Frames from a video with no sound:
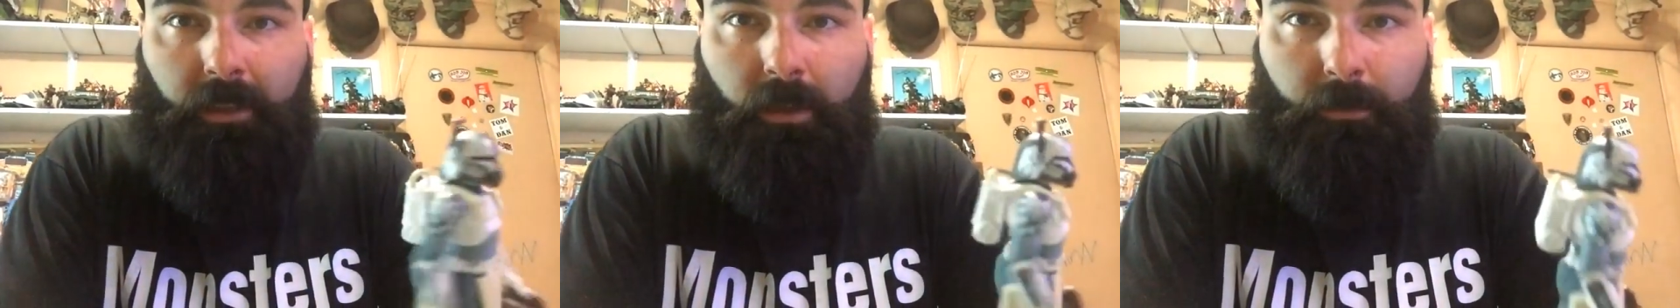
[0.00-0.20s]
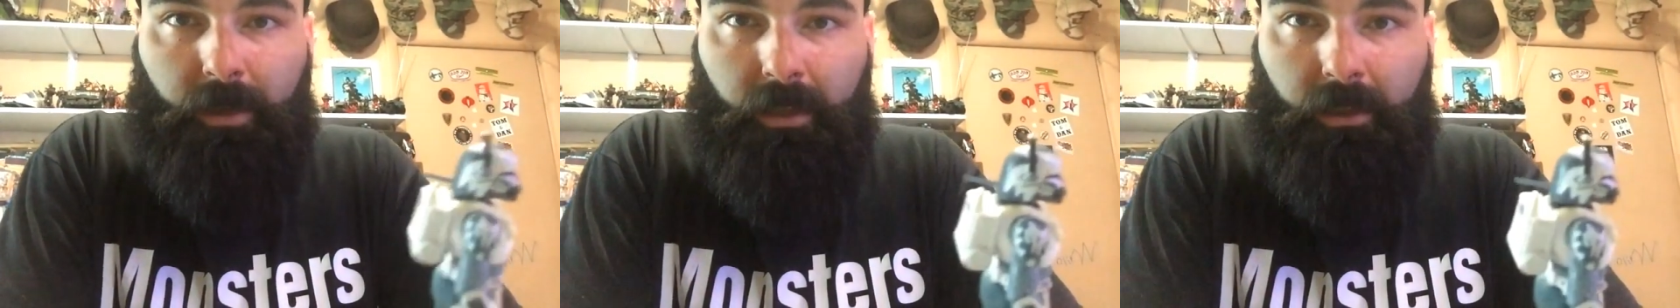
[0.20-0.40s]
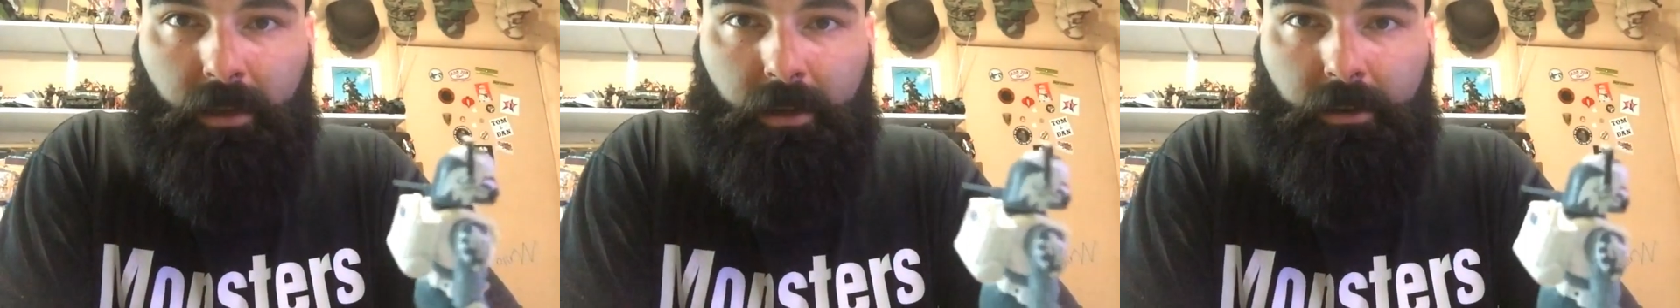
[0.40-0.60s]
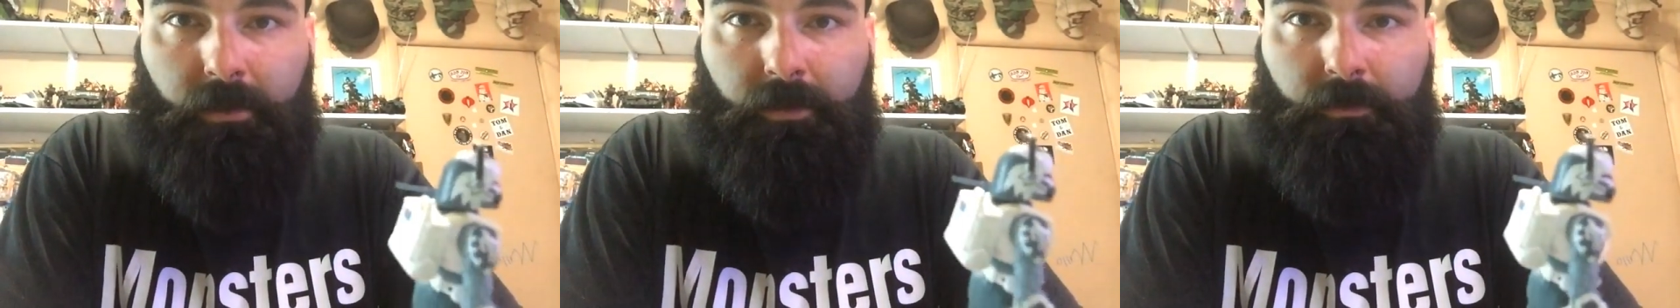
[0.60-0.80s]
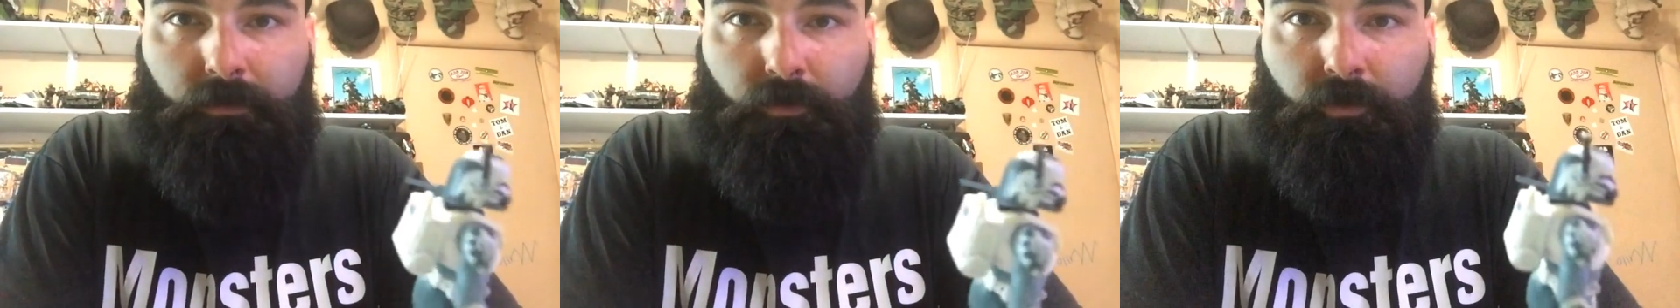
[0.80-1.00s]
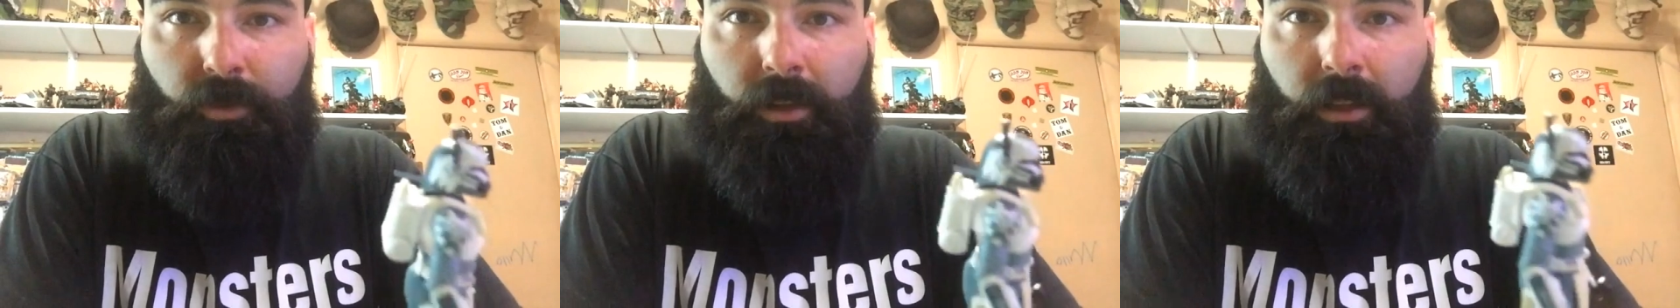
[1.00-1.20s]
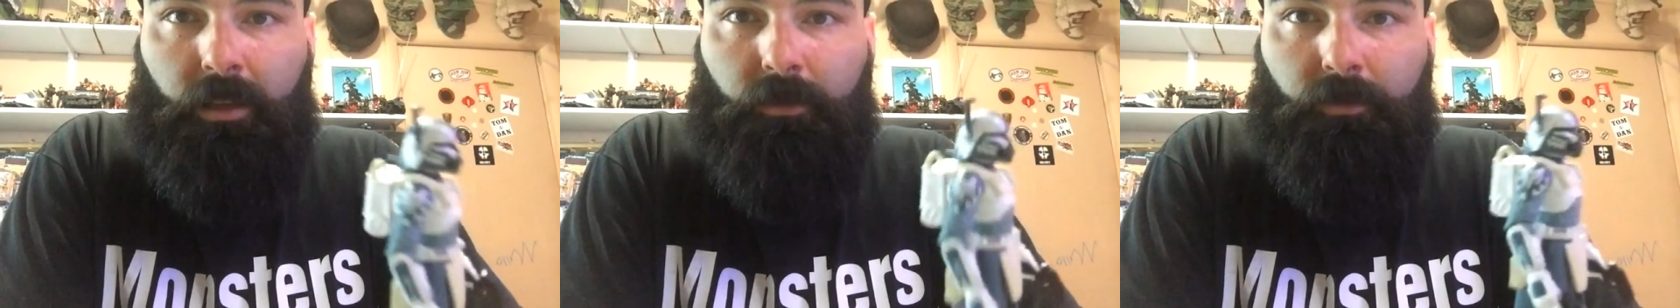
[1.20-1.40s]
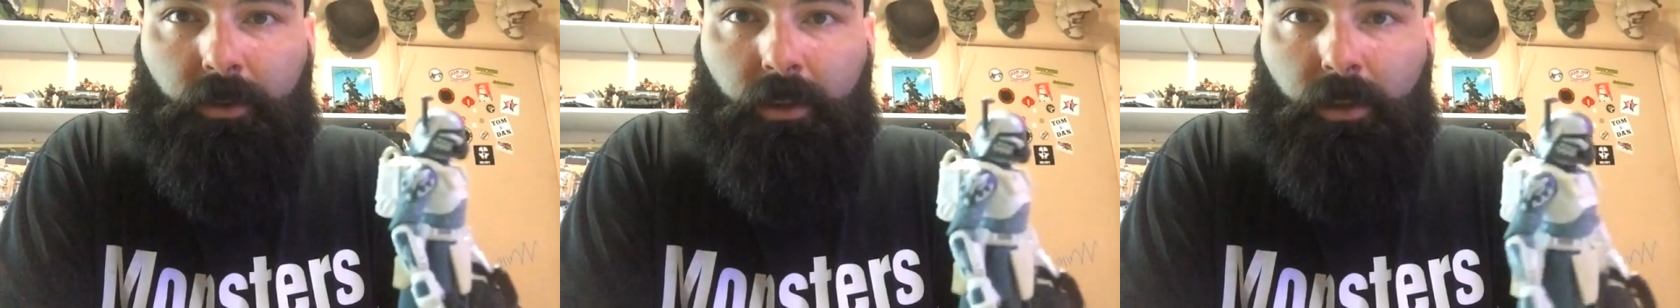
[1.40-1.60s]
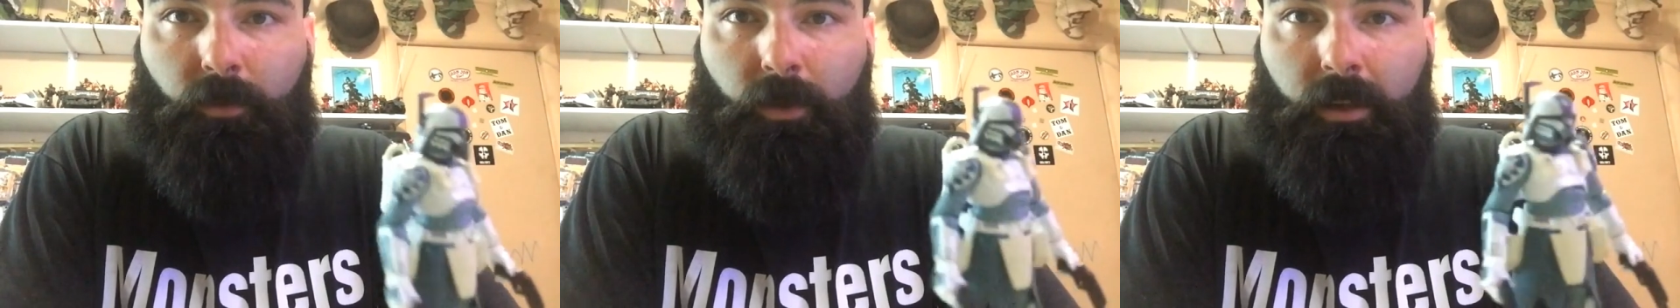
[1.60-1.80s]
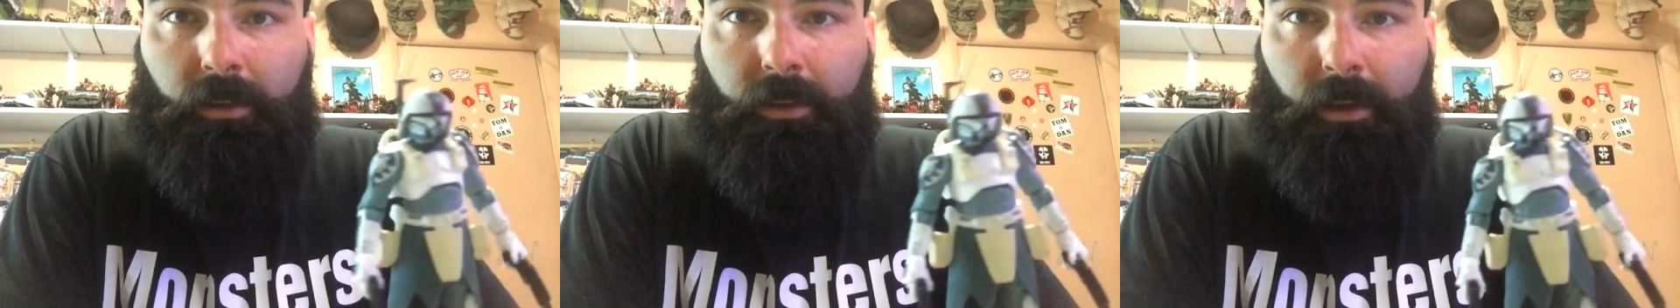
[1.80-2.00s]
I mean, they're really, really
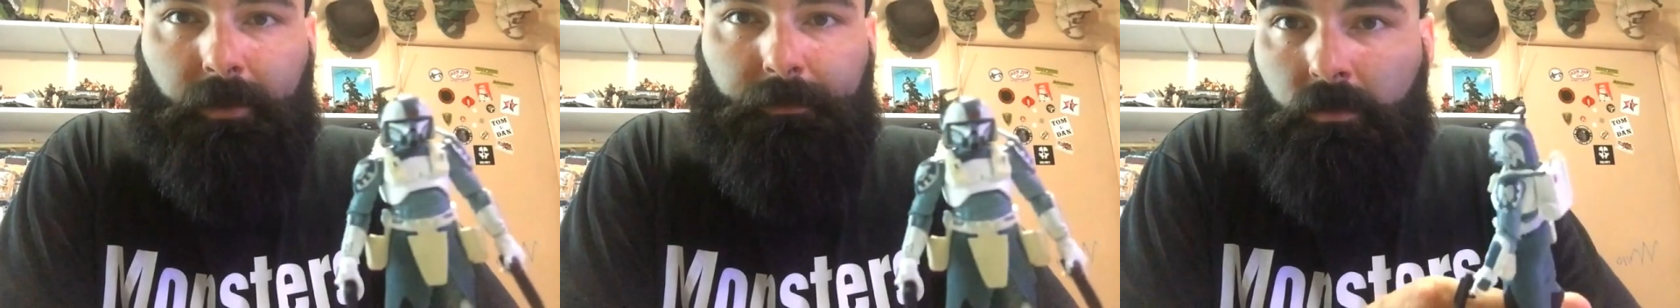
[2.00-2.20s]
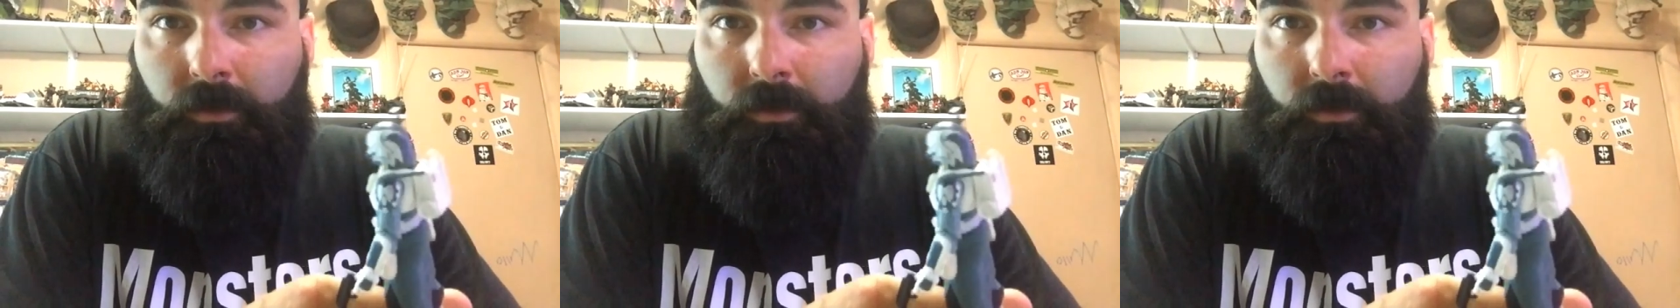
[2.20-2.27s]
well done.